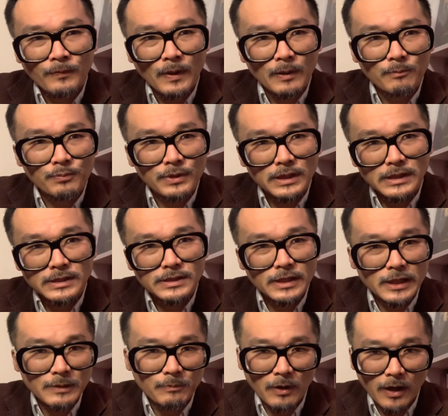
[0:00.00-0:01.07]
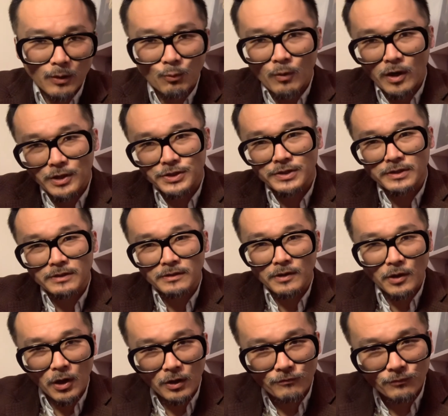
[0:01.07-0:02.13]
And please keep on watching a
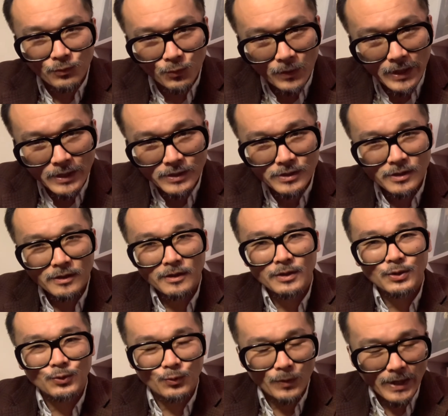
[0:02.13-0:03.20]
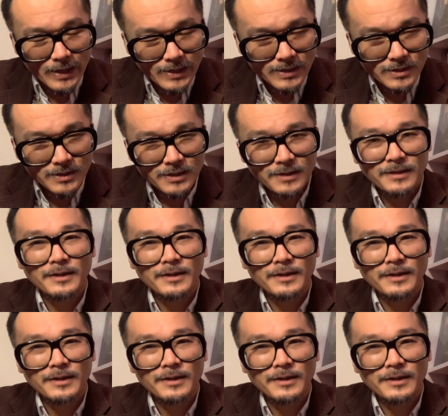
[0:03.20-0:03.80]
lot of great, great,